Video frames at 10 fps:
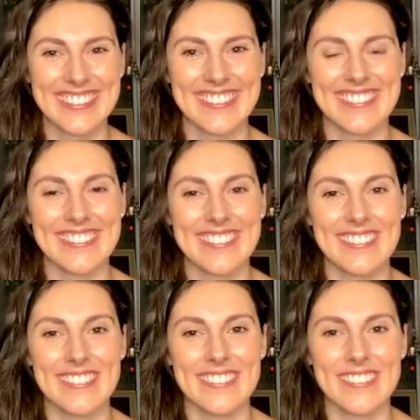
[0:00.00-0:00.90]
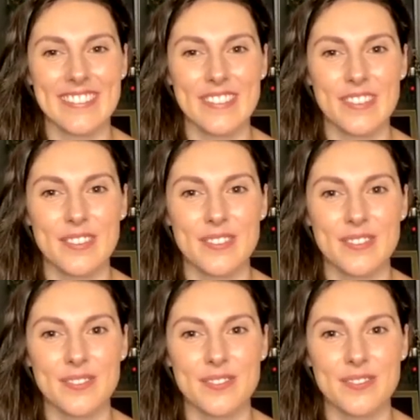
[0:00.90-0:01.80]

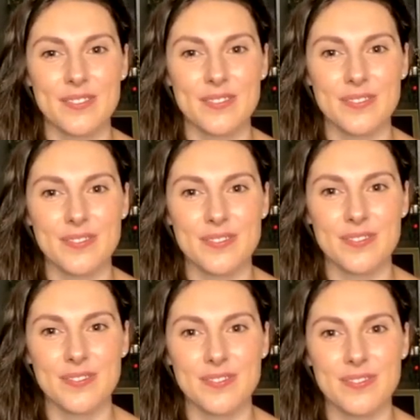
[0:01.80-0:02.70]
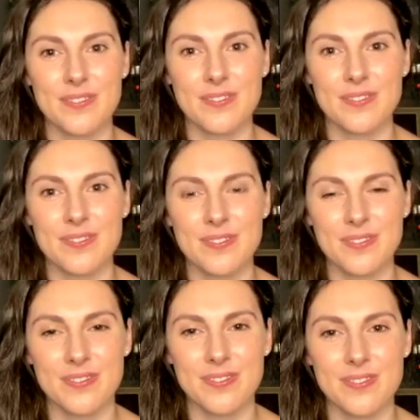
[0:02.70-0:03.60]

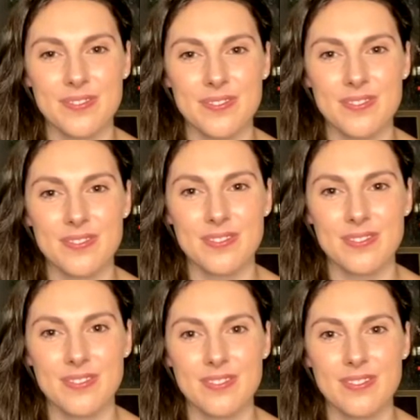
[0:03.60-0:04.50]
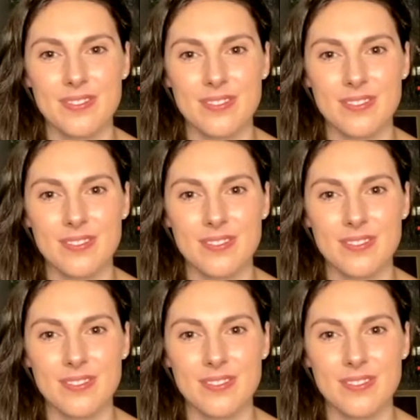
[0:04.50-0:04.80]
No words are spoken by the person on screen.